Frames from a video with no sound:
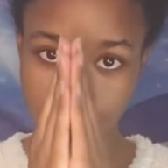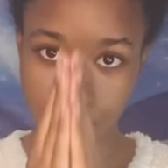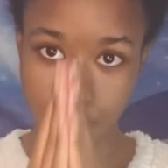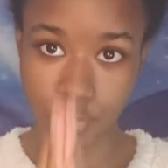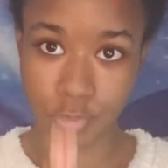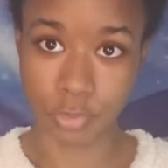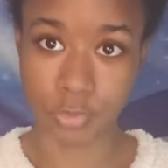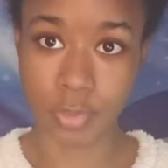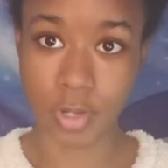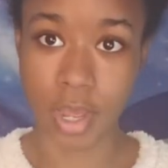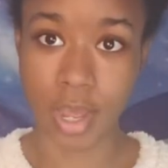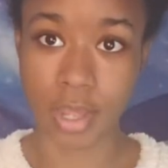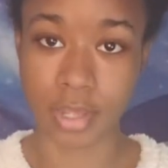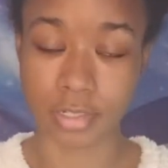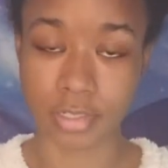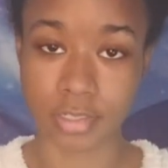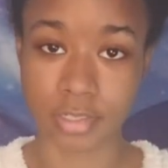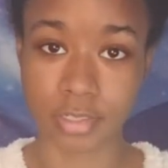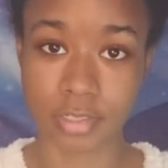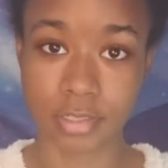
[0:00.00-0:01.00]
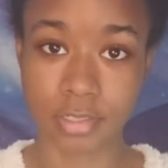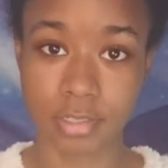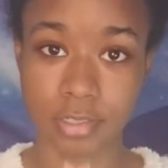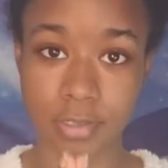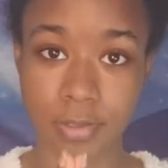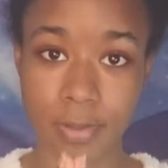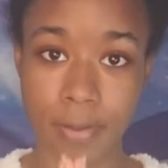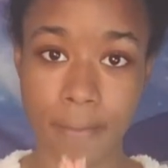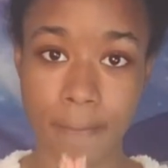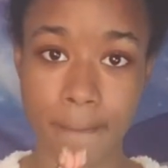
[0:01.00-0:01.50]
Do not
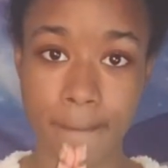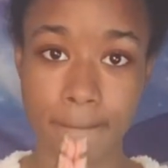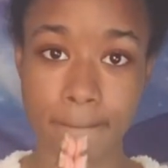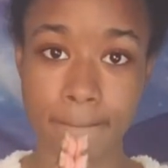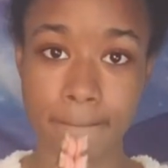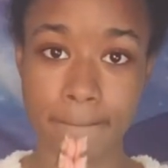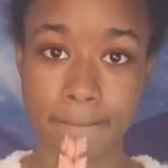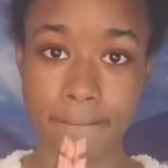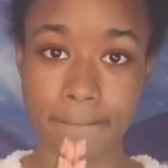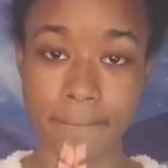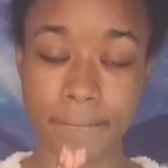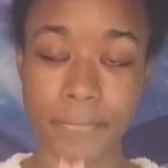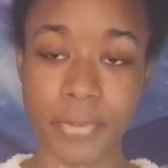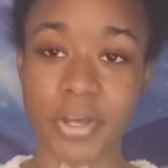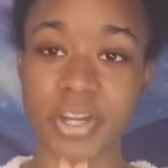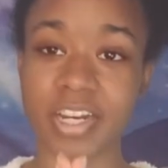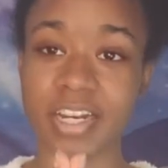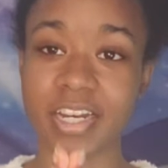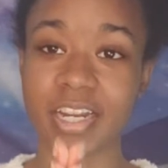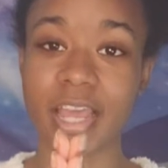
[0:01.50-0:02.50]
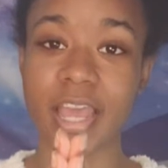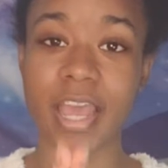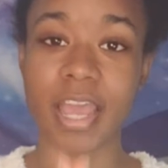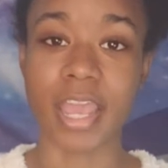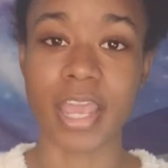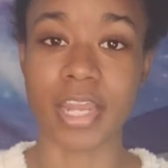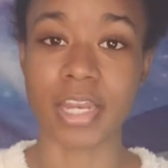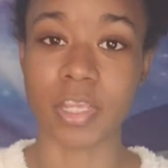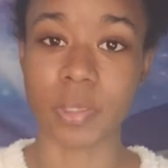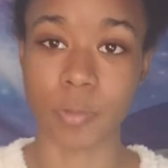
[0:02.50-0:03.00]
put it
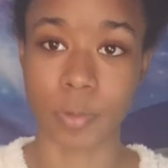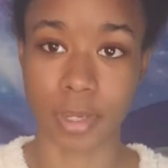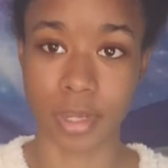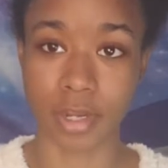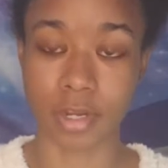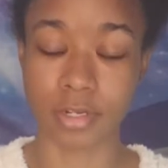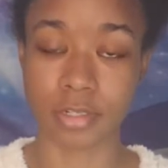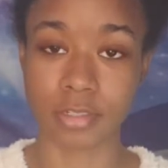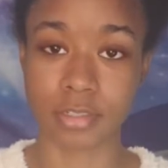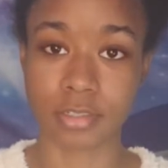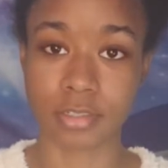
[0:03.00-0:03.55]
anywhere